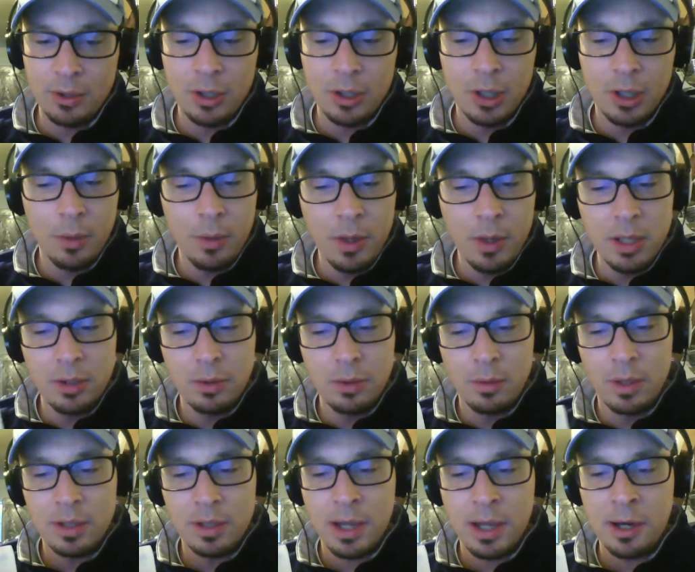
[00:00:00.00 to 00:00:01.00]
We could do
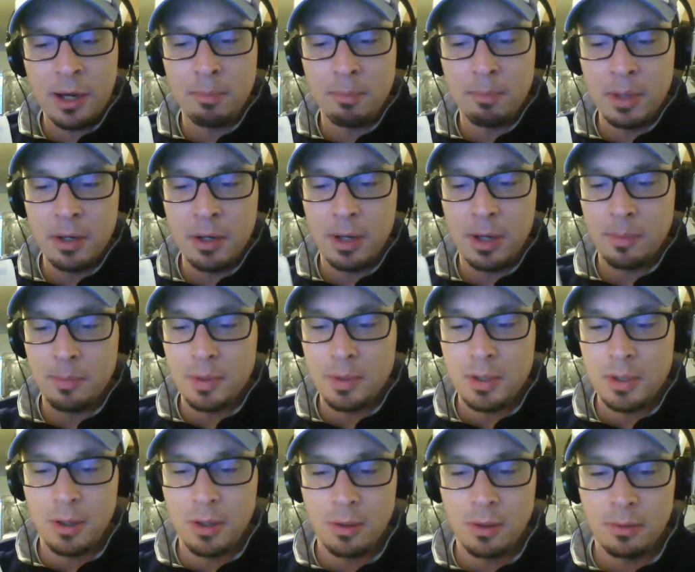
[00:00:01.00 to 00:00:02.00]
an entire beer
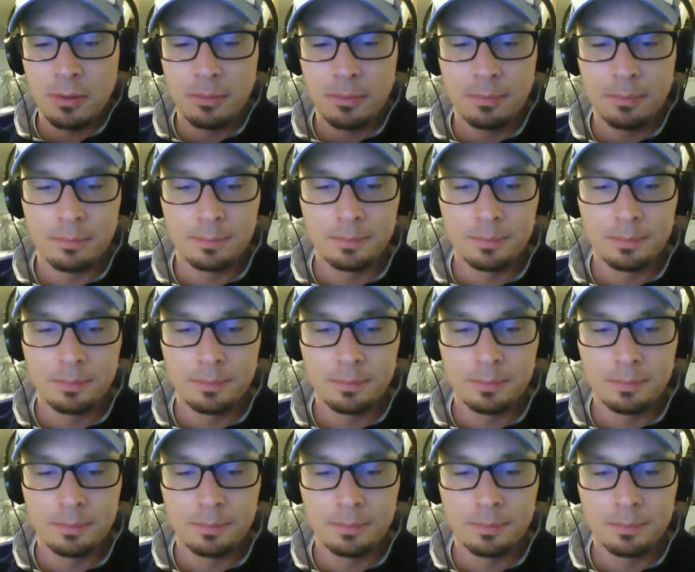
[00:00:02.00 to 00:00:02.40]
episode.